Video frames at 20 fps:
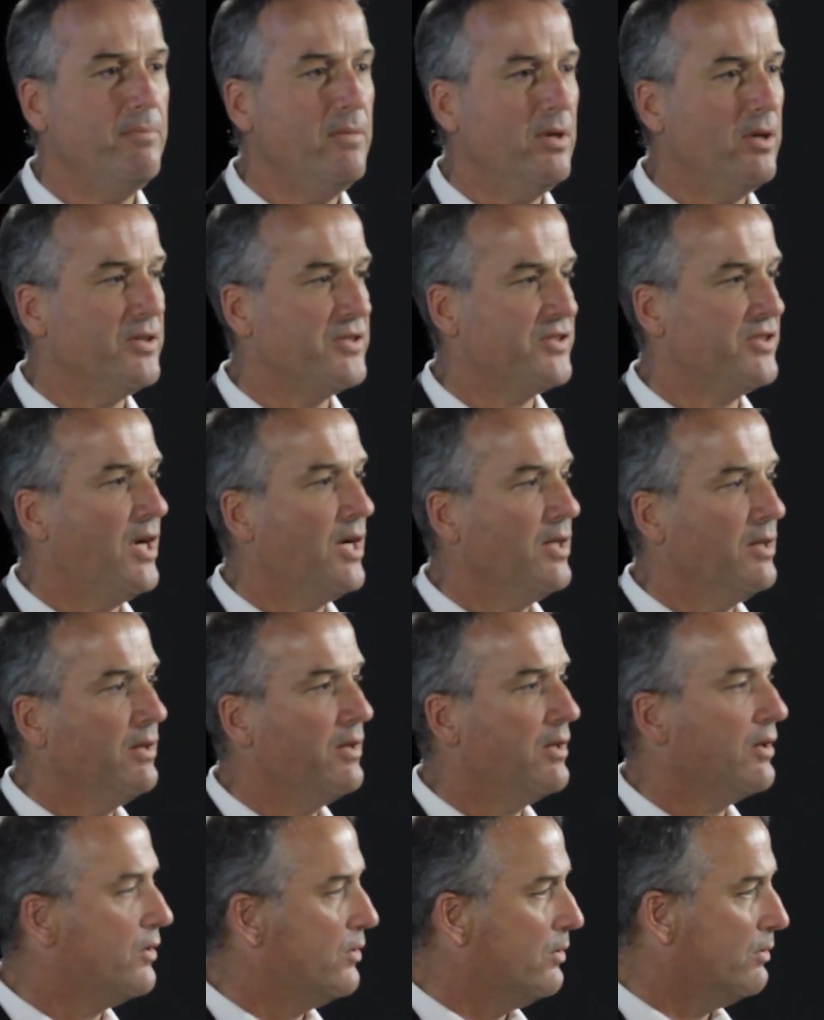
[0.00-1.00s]
her son,
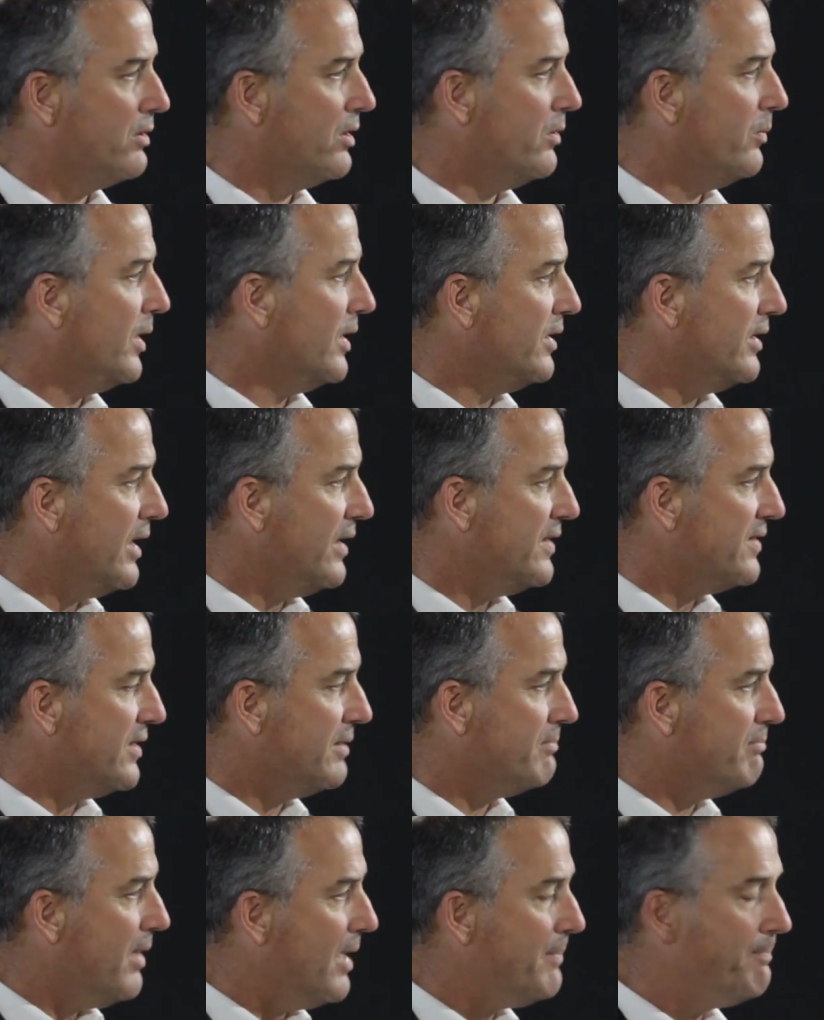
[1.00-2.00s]
that called her one day and
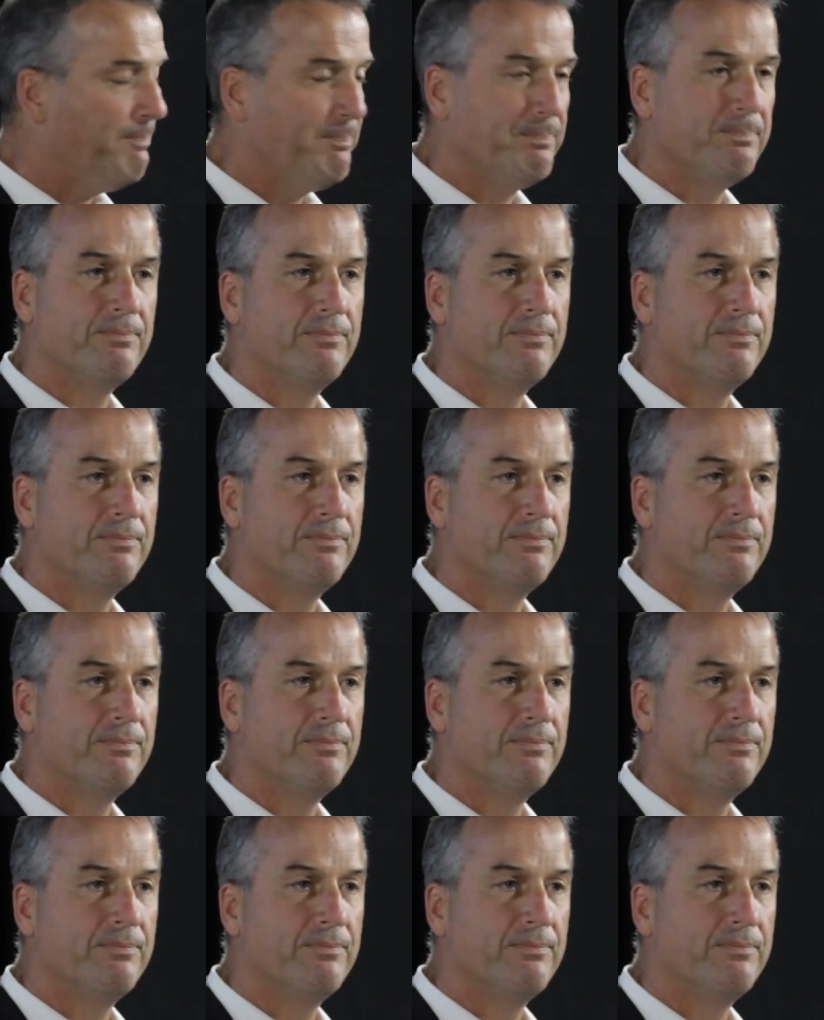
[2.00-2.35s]
said, "Mum,